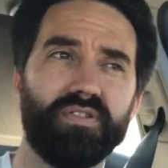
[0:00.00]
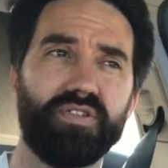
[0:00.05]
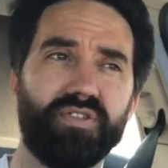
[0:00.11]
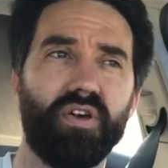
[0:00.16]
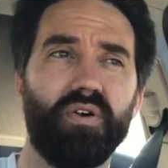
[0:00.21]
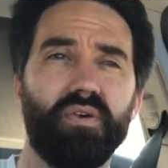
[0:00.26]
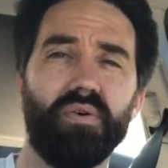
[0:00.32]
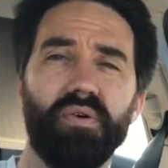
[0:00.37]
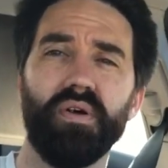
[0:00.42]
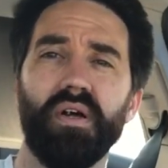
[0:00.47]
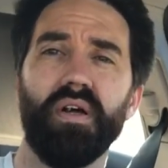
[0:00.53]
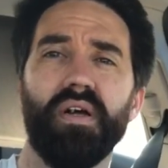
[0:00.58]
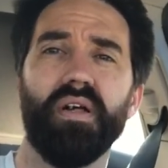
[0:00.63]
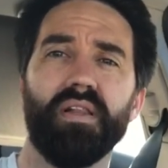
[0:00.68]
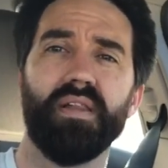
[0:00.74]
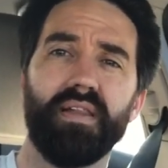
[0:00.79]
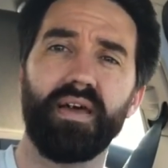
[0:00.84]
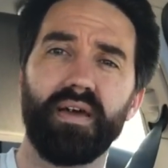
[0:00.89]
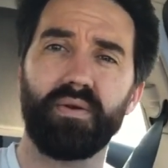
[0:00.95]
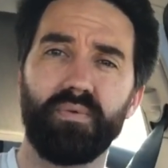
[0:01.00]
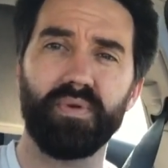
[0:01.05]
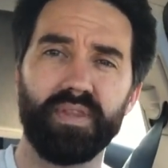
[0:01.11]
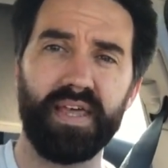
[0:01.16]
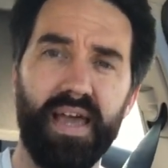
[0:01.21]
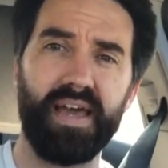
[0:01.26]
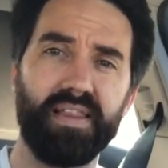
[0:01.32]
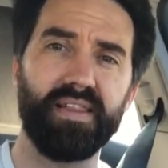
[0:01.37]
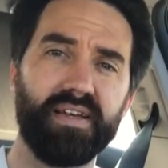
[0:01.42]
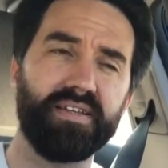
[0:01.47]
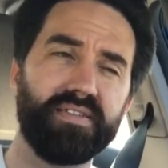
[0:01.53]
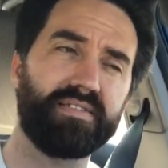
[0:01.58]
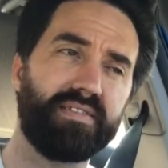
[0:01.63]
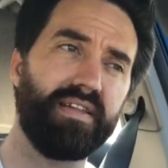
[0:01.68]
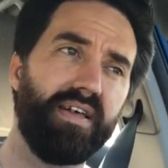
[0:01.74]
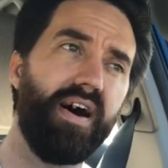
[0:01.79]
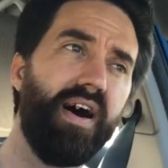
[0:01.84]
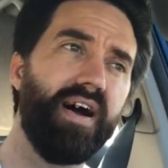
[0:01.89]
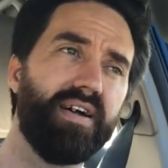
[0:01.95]
So like with alias
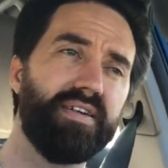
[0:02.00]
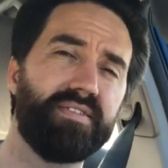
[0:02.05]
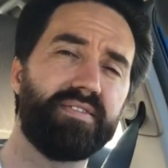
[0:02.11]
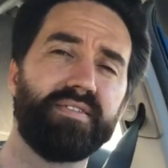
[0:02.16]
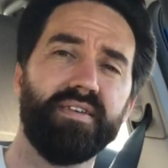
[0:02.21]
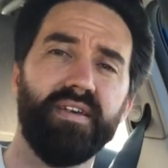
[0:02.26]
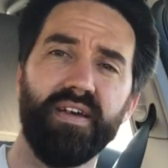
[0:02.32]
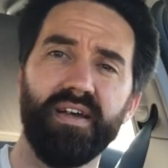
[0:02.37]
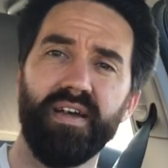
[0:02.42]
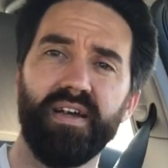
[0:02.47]
lines,